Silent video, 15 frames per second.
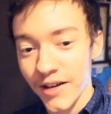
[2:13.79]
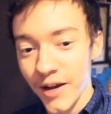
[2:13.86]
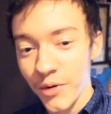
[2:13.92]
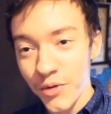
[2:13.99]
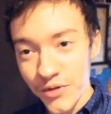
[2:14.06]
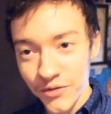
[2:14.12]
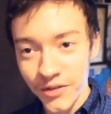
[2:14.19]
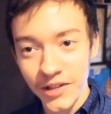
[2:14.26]
I
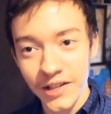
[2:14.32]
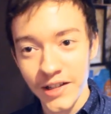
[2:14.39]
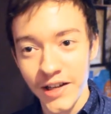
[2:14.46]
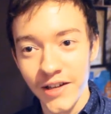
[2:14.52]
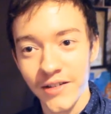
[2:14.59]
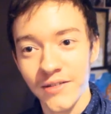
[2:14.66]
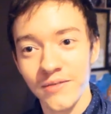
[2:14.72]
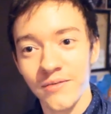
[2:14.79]
was freaking
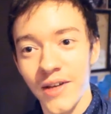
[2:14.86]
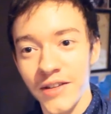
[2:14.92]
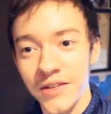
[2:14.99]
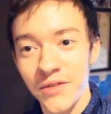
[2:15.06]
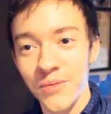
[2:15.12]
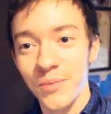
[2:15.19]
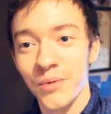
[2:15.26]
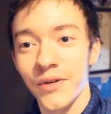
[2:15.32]
out at
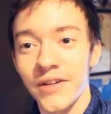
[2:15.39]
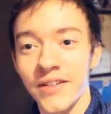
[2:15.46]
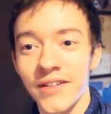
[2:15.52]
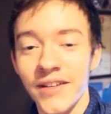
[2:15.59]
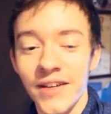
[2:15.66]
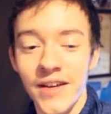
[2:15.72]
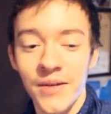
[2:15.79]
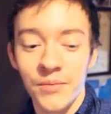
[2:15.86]
this point.
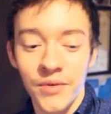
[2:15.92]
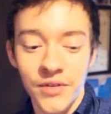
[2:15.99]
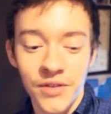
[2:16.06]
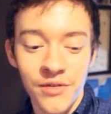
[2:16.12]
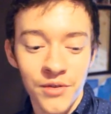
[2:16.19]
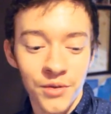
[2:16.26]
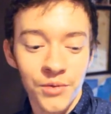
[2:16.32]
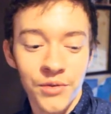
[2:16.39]
My
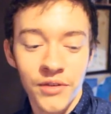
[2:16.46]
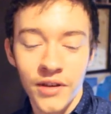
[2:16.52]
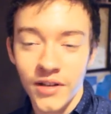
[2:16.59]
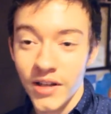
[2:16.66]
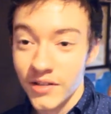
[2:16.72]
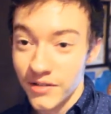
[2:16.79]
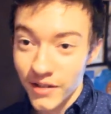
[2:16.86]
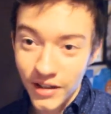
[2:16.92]
sister was
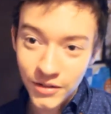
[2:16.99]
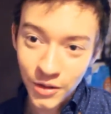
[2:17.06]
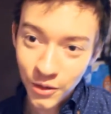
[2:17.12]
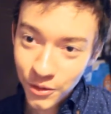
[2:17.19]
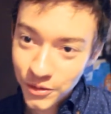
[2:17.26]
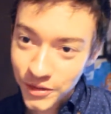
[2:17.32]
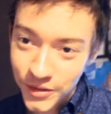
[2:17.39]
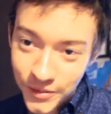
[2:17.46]
like, I
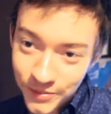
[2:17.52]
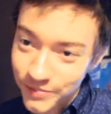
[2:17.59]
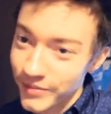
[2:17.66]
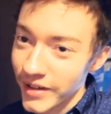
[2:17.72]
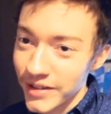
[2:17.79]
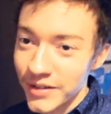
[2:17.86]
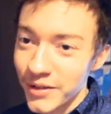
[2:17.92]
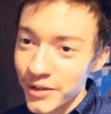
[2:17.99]
told you.
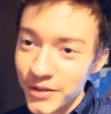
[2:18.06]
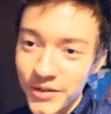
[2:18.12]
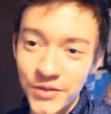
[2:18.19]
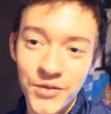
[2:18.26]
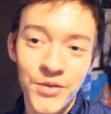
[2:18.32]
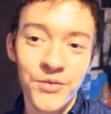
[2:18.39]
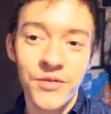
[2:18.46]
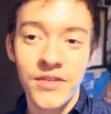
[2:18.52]
And
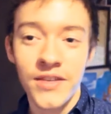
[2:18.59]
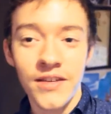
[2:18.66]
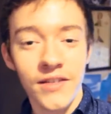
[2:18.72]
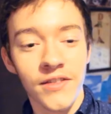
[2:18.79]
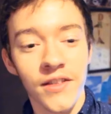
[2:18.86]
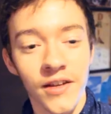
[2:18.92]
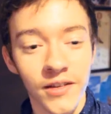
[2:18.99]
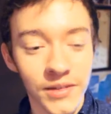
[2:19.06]
she was just
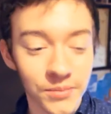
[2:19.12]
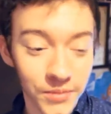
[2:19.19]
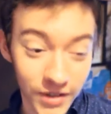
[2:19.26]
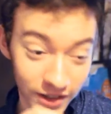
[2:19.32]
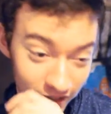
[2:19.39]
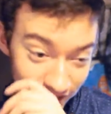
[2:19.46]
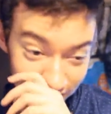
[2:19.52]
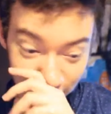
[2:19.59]
sitting there, and I'm
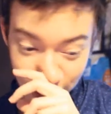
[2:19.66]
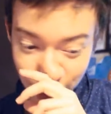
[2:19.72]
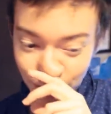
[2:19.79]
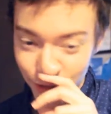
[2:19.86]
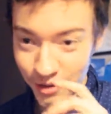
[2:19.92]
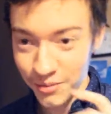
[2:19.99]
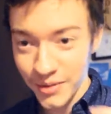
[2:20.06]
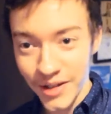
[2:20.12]
like
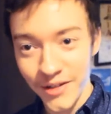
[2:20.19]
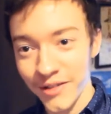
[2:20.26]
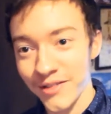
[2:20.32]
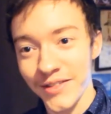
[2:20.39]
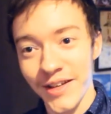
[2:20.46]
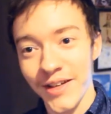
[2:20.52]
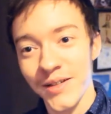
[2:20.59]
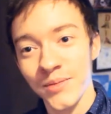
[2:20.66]
screaming at
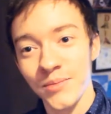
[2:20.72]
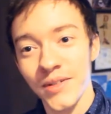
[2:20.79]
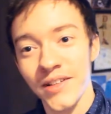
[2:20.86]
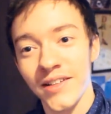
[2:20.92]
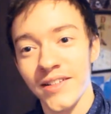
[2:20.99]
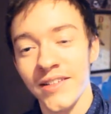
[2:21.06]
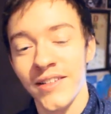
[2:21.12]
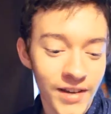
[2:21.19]
her to help
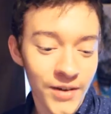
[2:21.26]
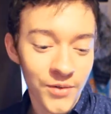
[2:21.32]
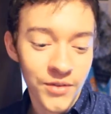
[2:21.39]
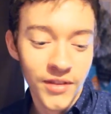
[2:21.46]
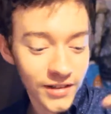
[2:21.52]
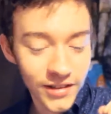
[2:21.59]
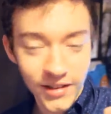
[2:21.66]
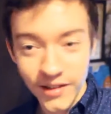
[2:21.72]
me, and I
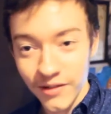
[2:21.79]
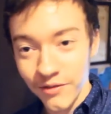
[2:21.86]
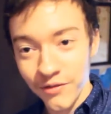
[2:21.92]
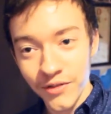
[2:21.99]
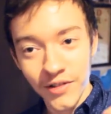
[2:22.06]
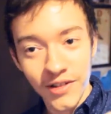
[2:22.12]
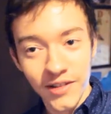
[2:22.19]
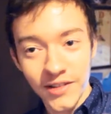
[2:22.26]
was getting
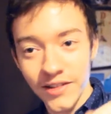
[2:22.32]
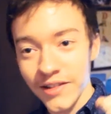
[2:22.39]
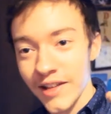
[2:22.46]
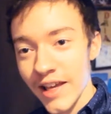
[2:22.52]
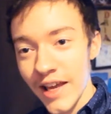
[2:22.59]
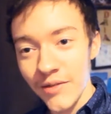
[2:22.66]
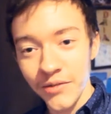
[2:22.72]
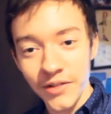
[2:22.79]

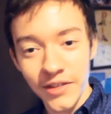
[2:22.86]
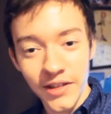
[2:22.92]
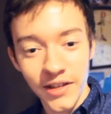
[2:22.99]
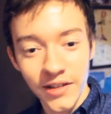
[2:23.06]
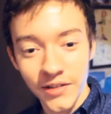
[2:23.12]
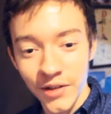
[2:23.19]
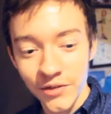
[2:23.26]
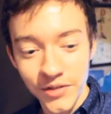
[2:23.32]
freaking
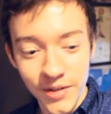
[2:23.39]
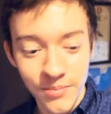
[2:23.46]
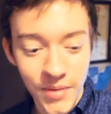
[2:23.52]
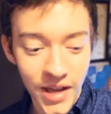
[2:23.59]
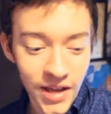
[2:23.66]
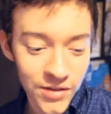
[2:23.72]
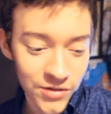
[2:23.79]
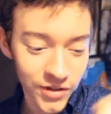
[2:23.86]
everything known to
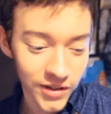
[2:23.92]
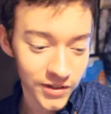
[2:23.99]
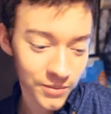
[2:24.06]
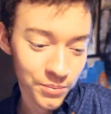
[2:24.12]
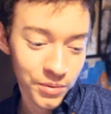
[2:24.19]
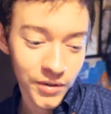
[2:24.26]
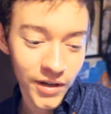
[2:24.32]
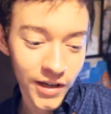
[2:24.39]
man trying
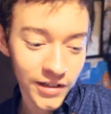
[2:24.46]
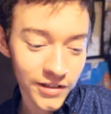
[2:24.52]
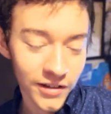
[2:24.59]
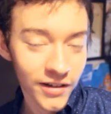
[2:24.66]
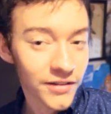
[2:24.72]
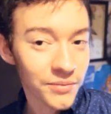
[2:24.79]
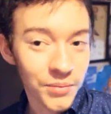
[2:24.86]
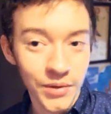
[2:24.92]
to pry it
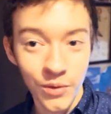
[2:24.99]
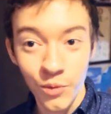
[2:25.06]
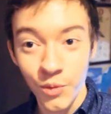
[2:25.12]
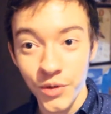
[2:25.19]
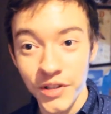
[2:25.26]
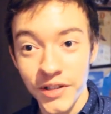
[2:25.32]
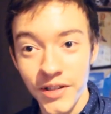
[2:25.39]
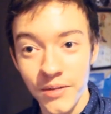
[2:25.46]
off, but it
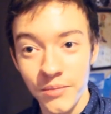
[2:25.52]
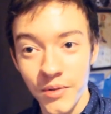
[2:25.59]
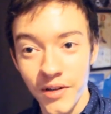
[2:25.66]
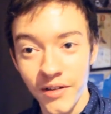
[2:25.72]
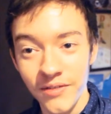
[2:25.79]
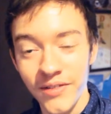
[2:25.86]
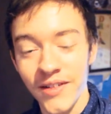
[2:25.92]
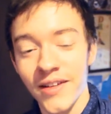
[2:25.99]
wouldn't come
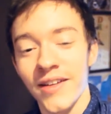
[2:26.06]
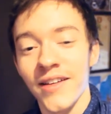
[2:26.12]
off.